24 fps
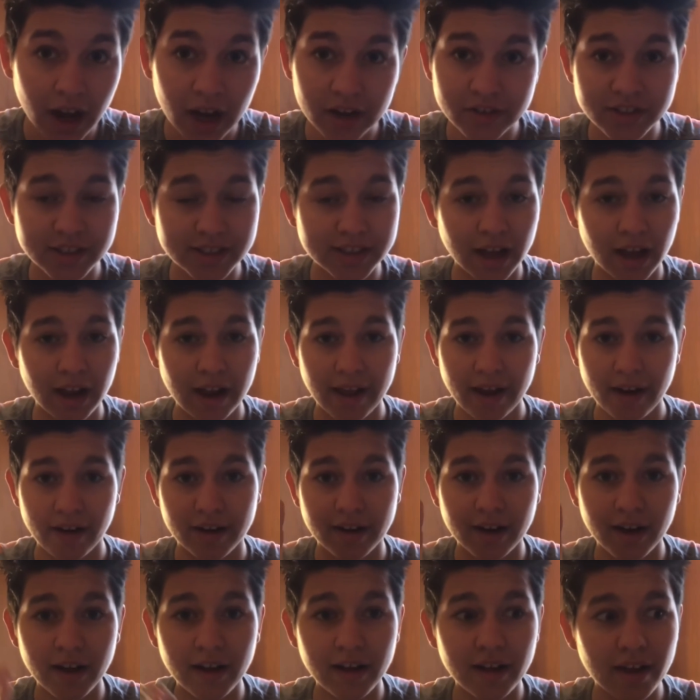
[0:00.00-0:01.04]
I just got a
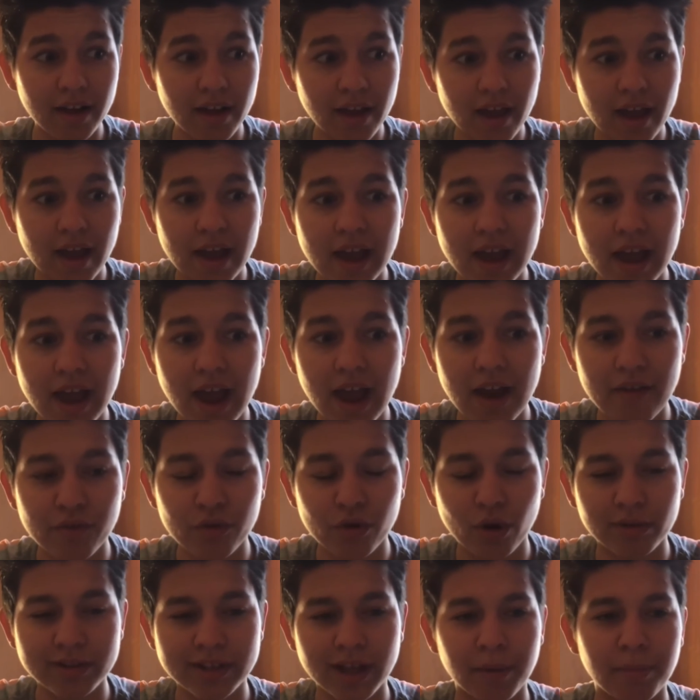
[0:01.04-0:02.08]
haircut.
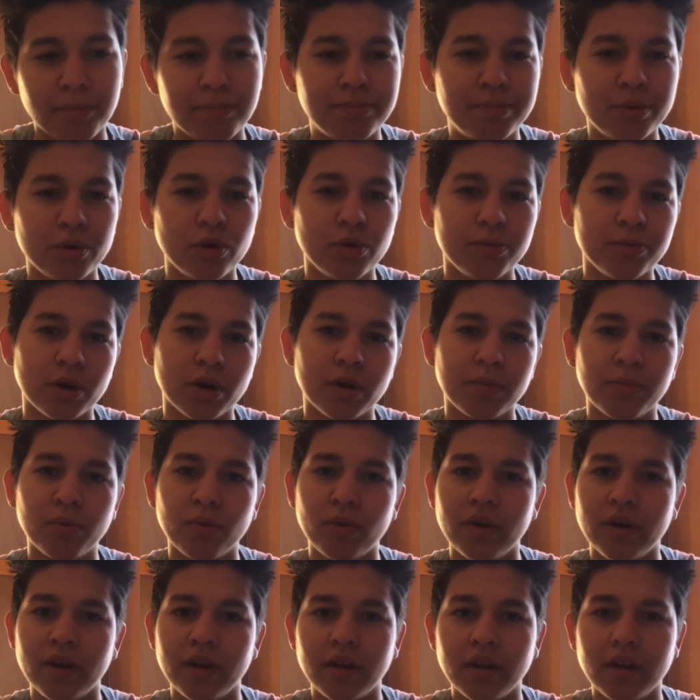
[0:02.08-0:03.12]
Everyone was like, "Boom, you're a
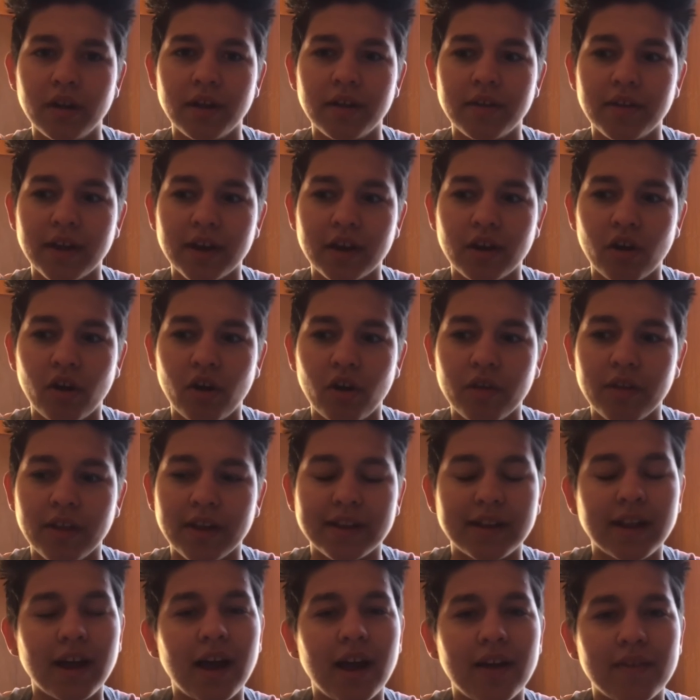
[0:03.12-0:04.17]
boy," and like call
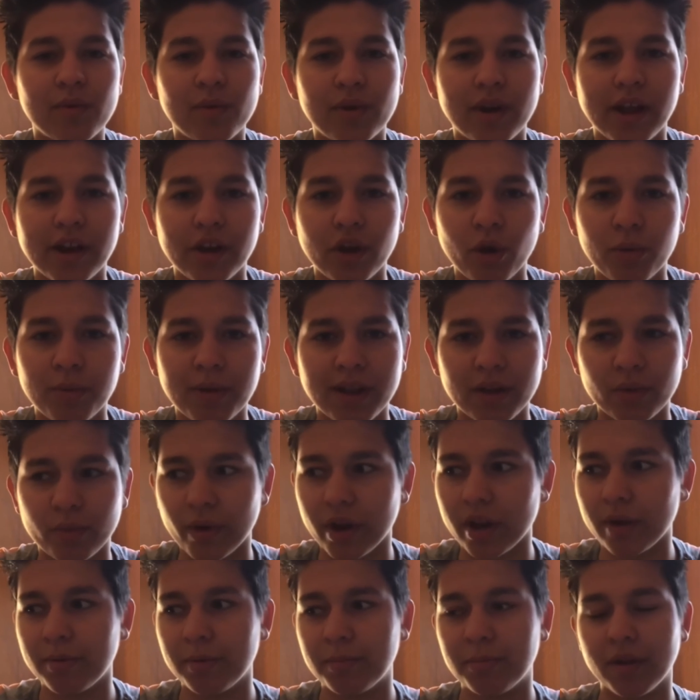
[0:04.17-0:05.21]
like not everyone I know, but like
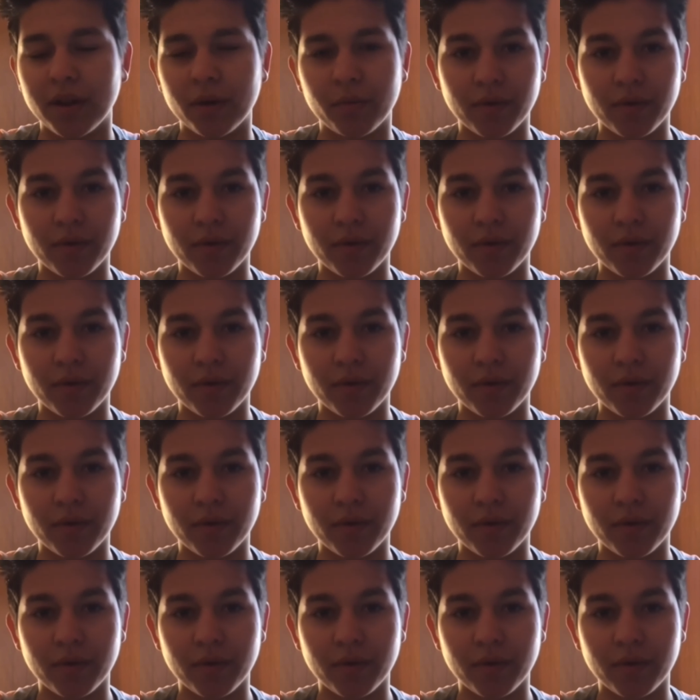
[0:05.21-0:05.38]
random people.